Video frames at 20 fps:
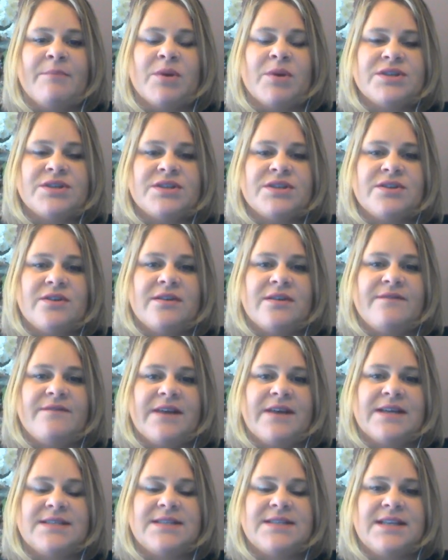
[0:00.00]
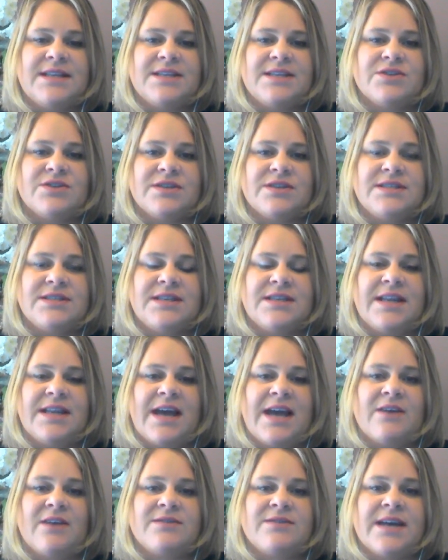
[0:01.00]
personal invested interest
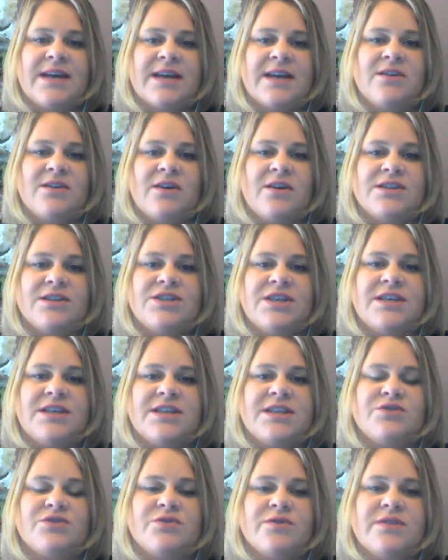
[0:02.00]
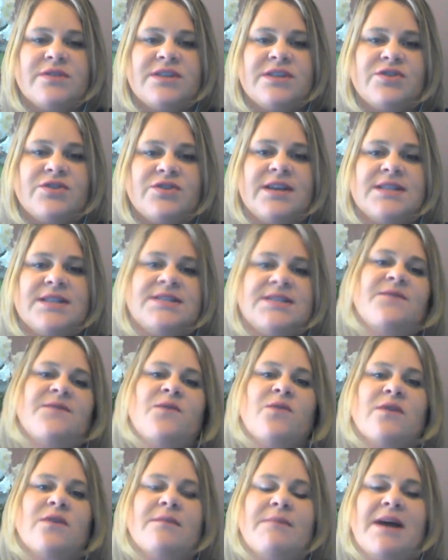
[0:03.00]
in how technology can truly
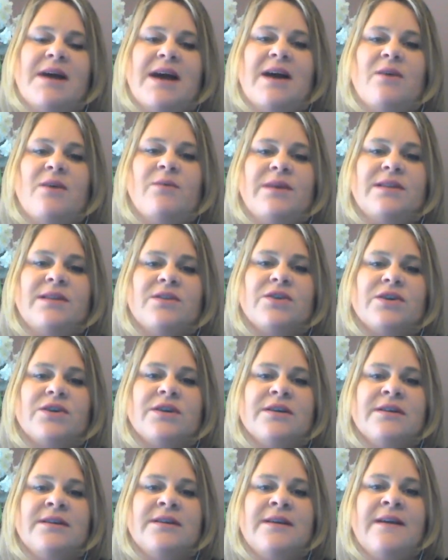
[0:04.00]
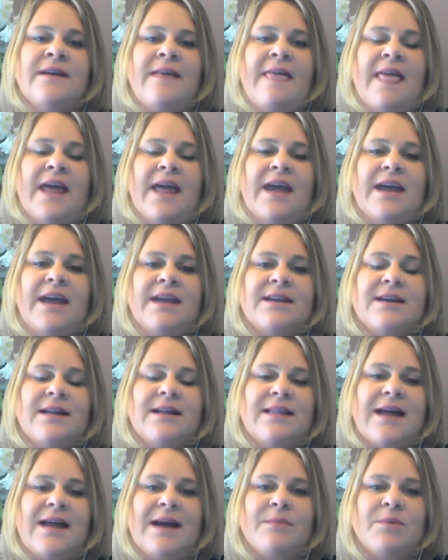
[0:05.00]
transform how we learn and
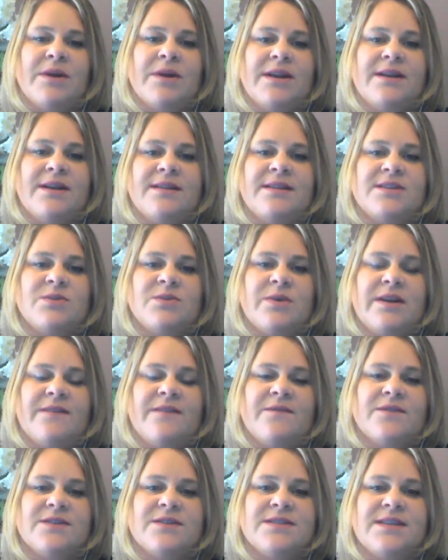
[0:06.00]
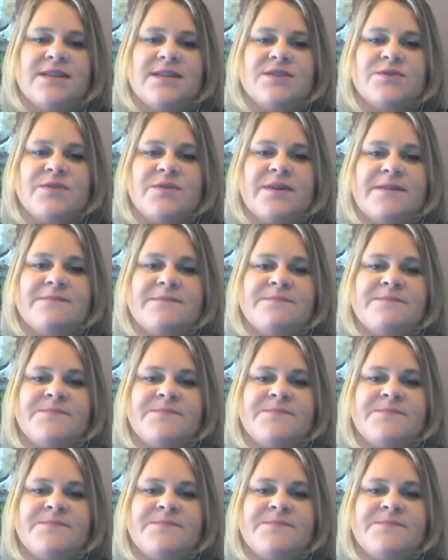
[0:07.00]
collaborate in the 21st century.